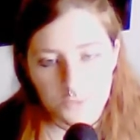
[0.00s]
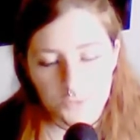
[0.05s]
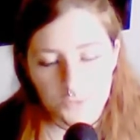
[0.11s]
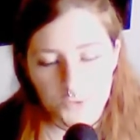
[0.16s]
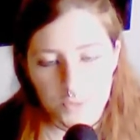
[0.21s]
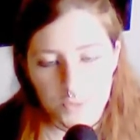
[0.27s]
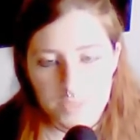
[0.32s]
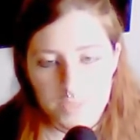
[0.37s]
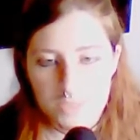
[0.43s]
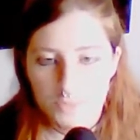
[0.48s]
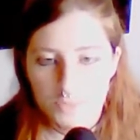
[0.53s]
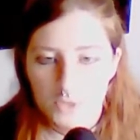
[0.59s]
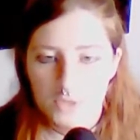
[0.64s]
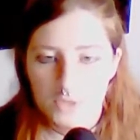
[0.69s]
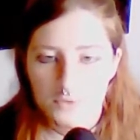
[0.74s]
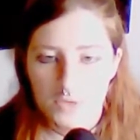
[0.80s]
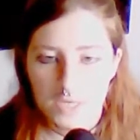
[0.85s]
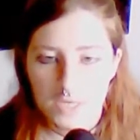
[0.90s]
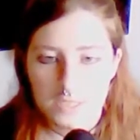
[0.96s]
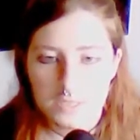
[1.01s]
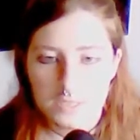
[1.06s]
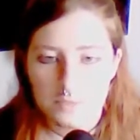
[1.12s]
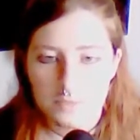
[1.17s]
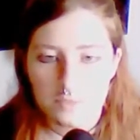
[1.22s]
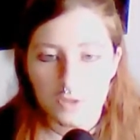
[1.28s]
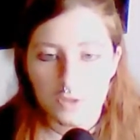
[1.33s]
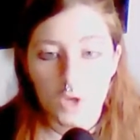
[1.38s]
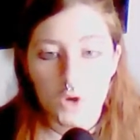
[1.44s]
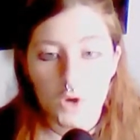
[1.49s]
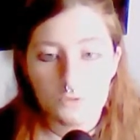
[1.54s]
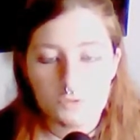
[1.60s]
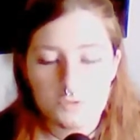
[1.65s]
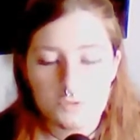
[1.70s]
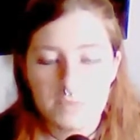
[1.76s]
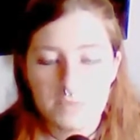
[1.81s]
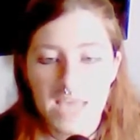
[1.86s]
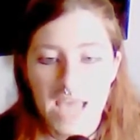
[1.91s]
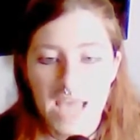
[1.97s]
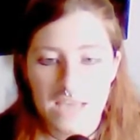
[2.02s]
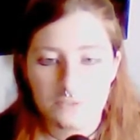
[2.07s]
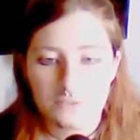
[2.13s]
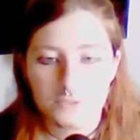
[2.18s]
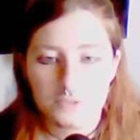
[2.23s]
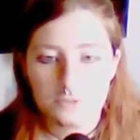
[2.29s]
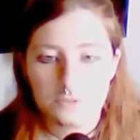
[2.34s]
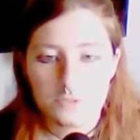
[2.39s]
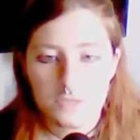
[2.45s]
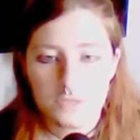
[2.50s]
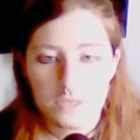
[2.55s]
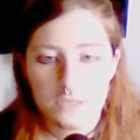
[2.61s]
from its previous learned behaviors,